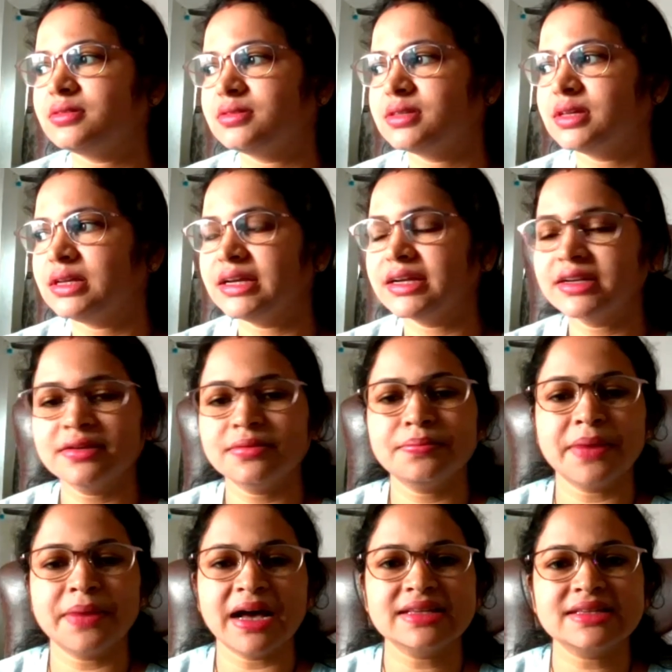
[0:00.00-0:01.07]
select
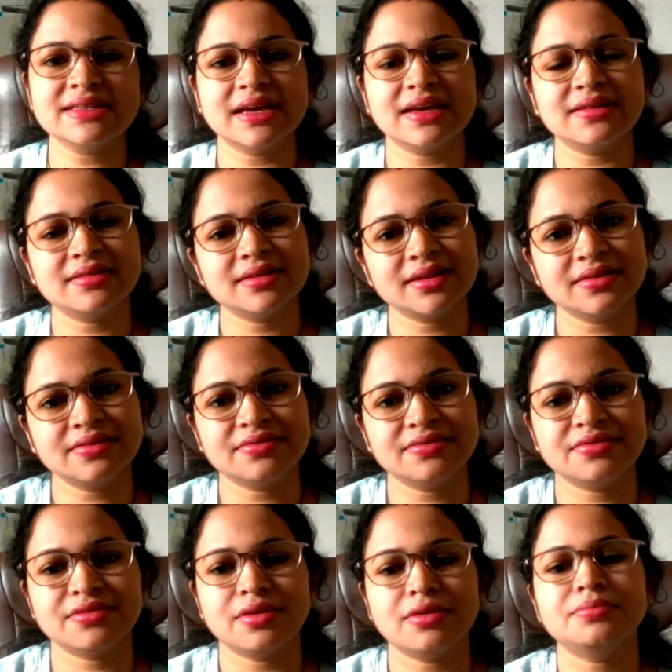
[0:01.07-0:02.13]
max salary
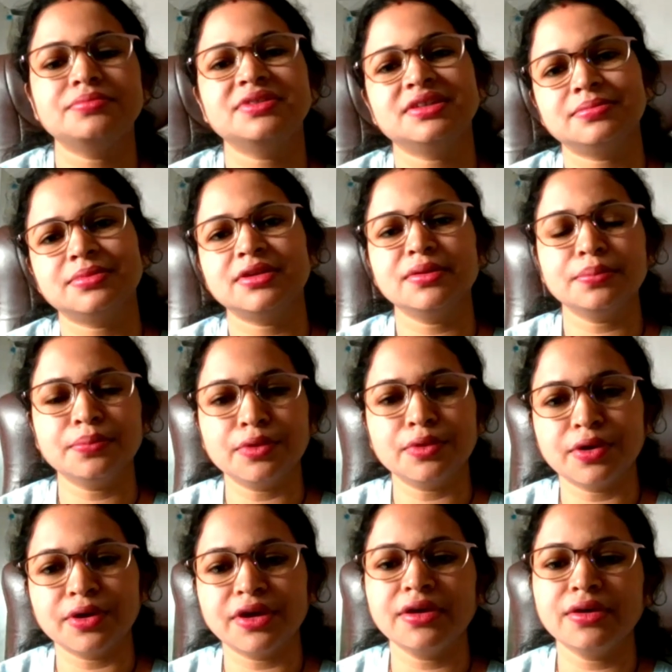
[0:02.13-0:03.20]
from table
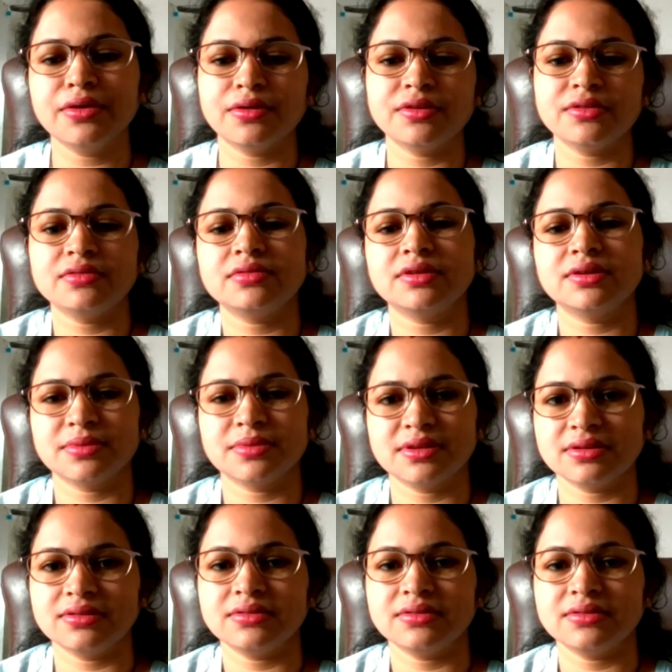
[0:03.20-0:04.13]
employee or table.